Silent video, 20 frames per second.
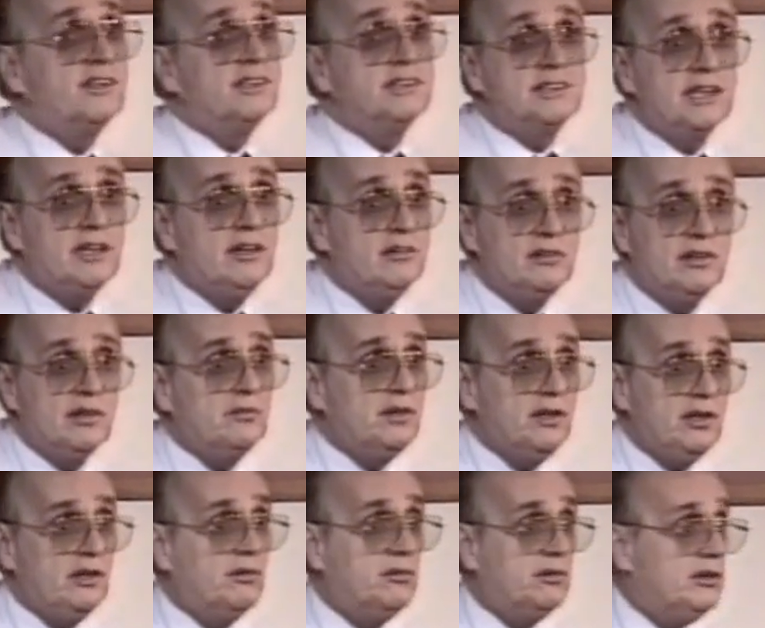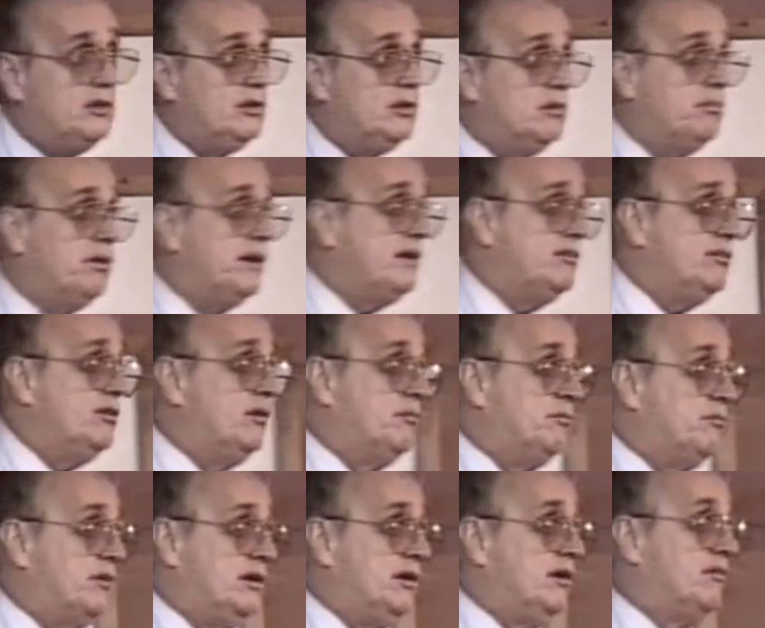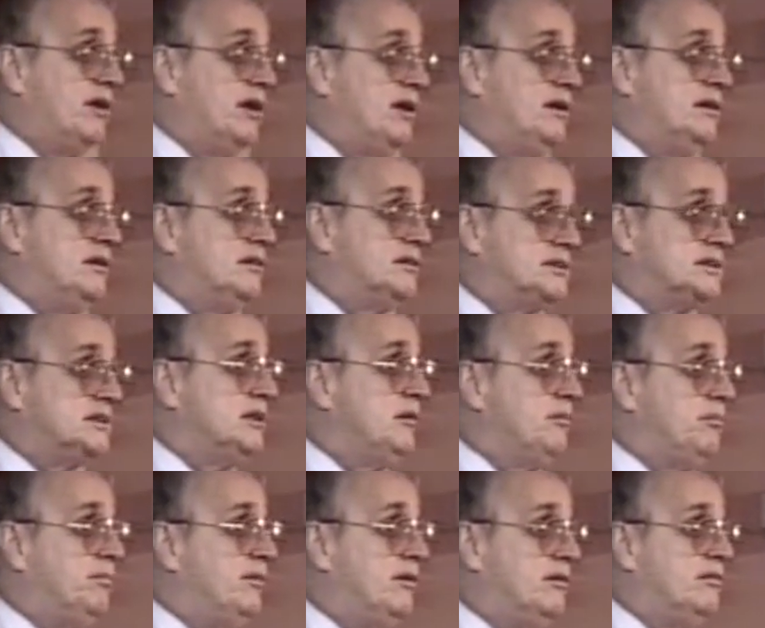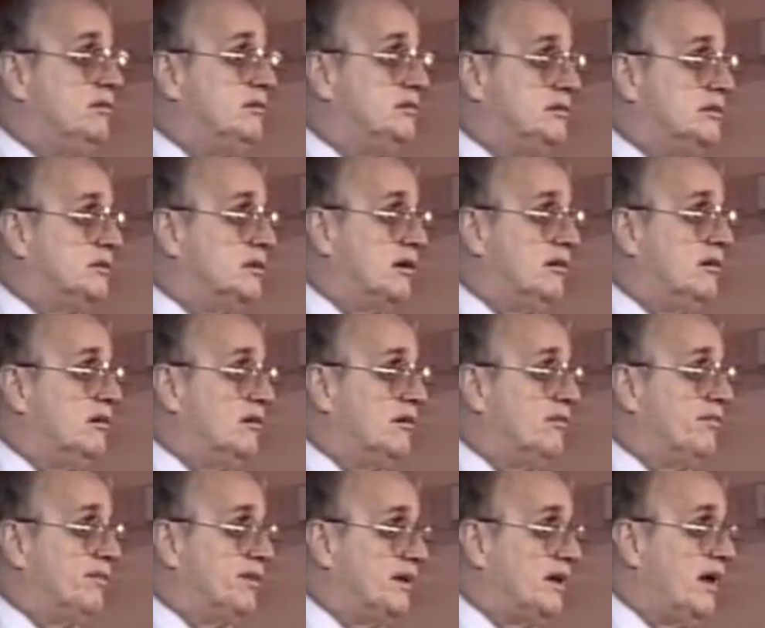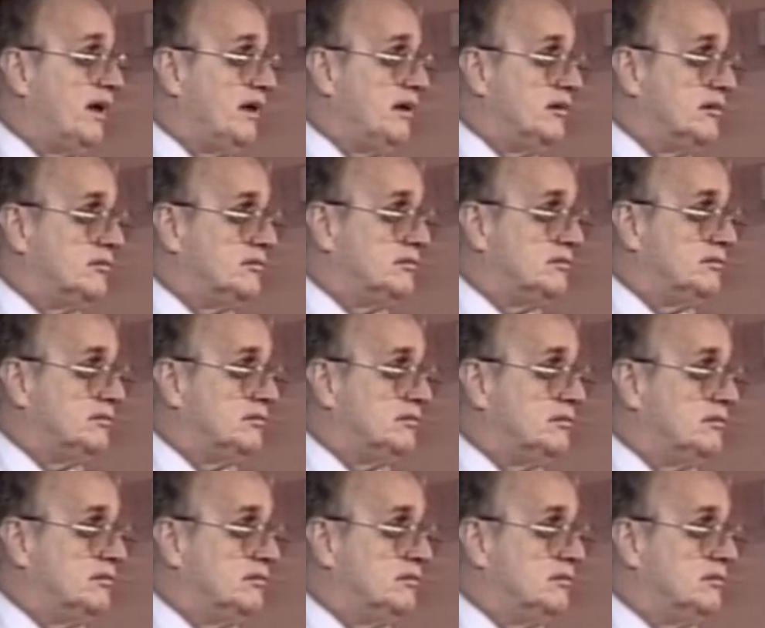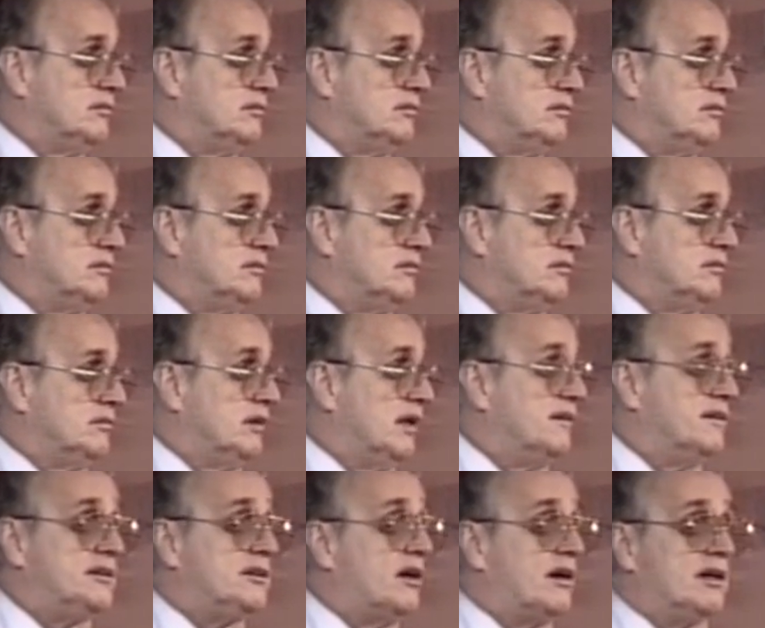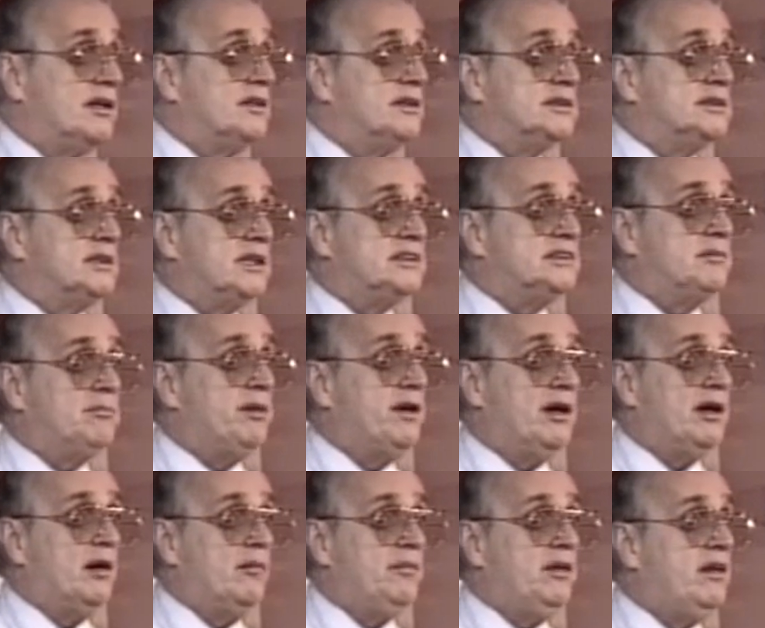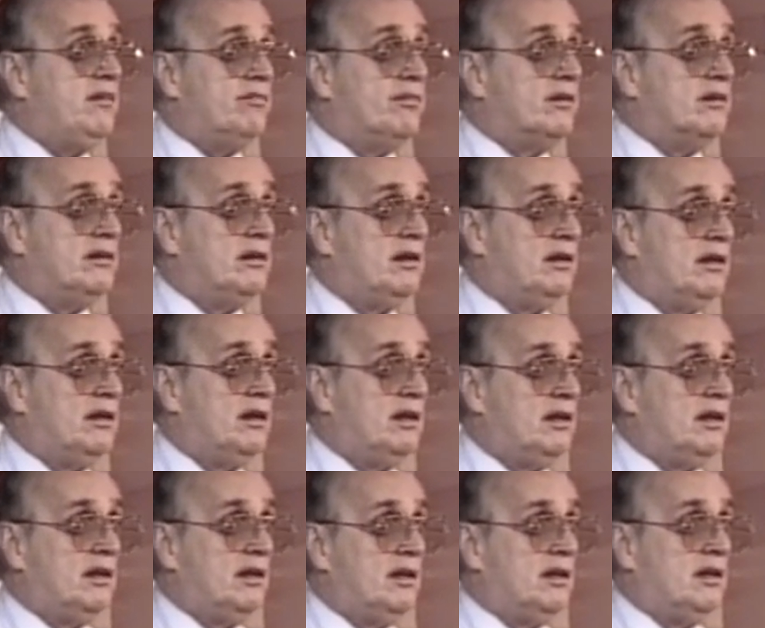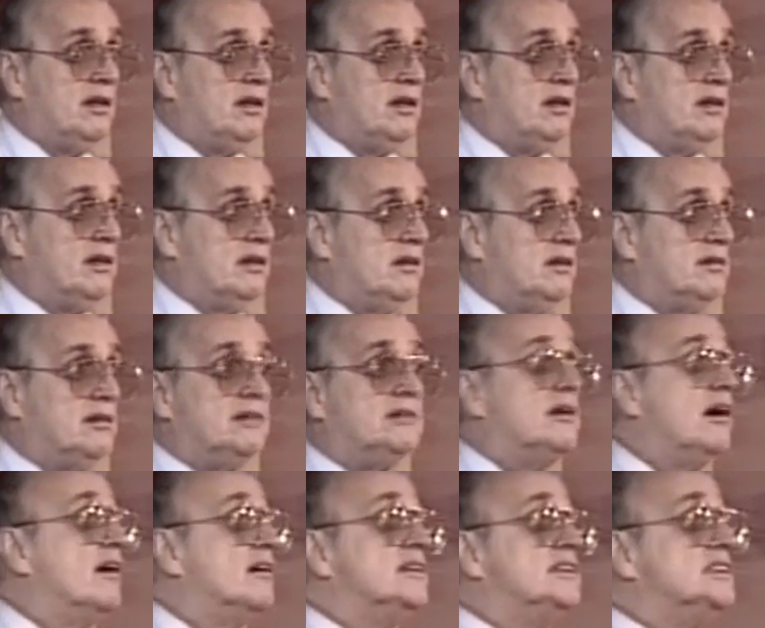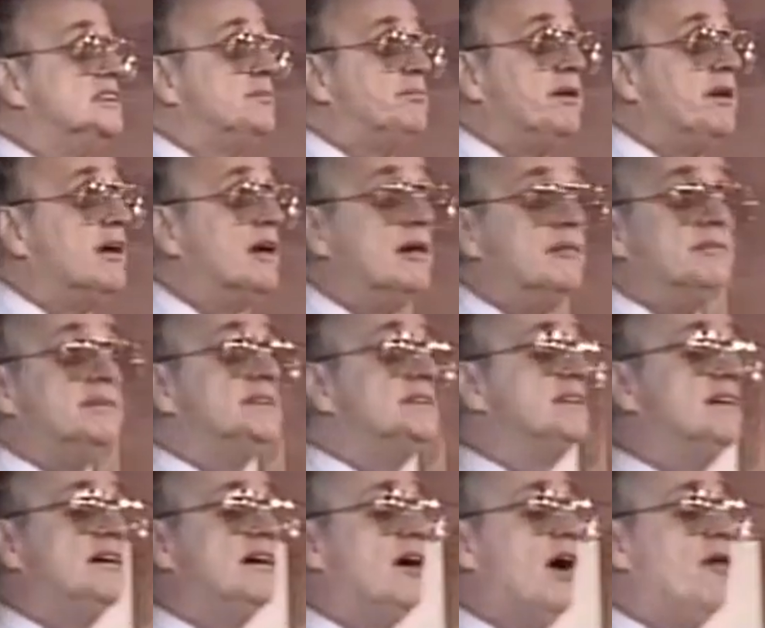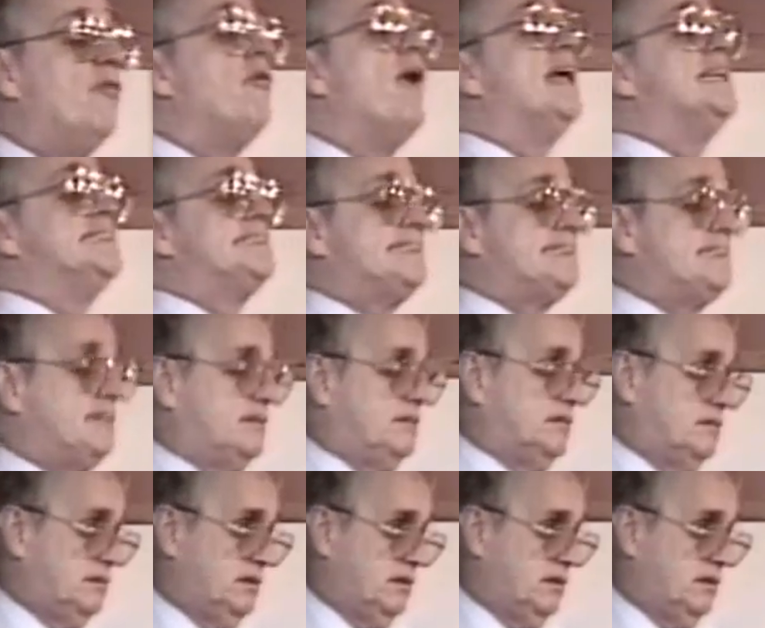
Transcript: first thing you do when you go into your bedroom? When you're ready to sleep, you turn off the light. And the darkness doesn't become evil, the darkness becomes rest.